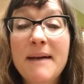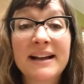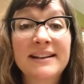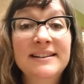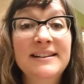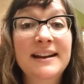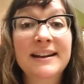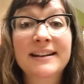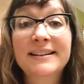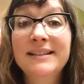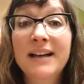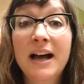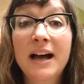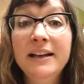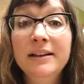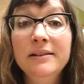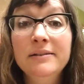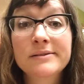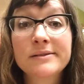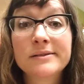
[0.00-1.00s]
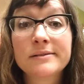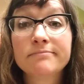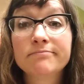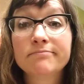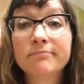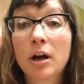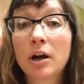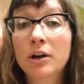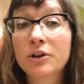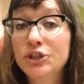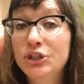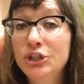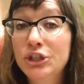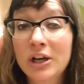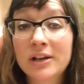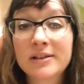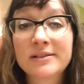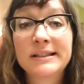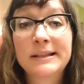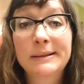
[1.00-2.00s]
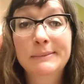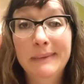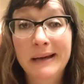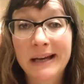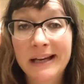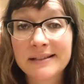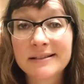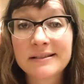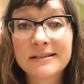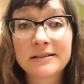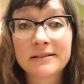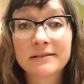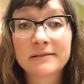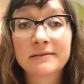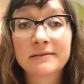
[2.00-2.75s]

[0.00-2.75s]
Magnetic tiles are just the best.